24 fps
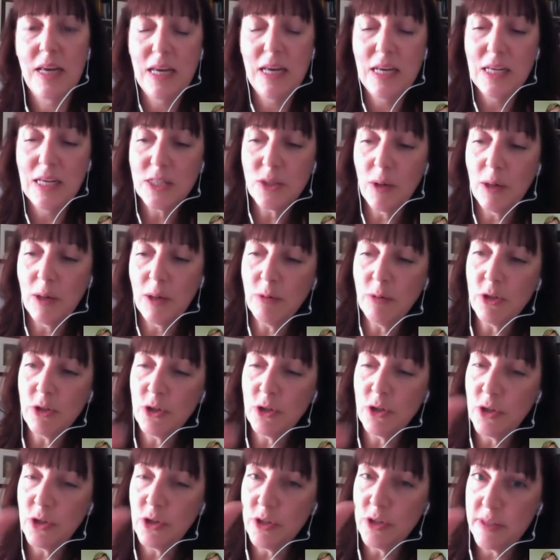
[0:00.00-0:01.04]
So I wouldn't
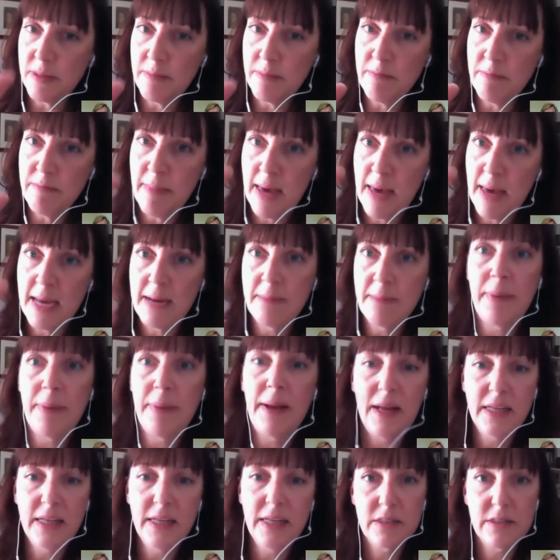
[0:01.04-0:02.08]
use the main
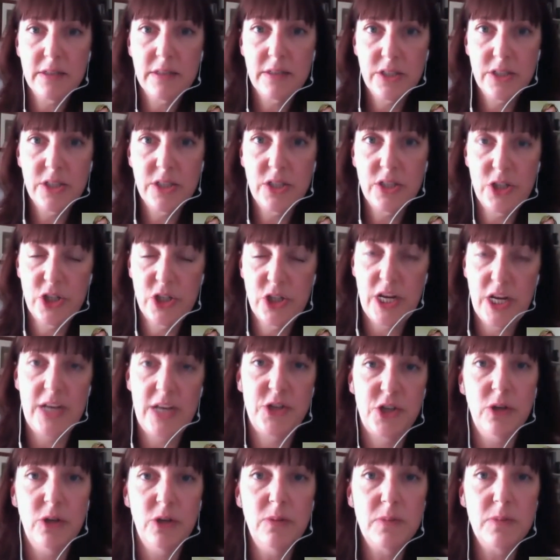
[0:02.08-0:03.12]
part to share
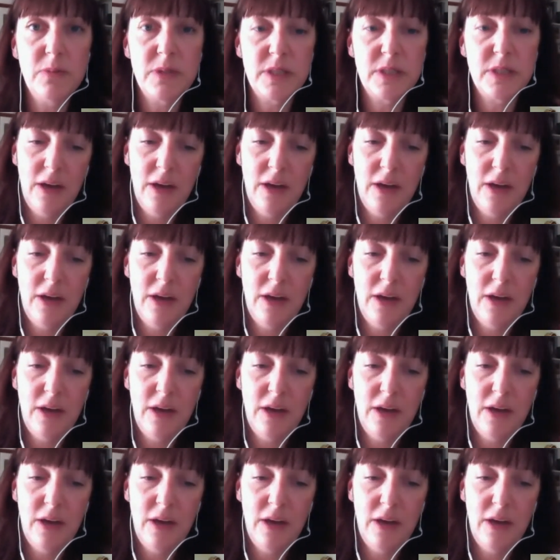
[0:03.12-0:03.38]
jobs.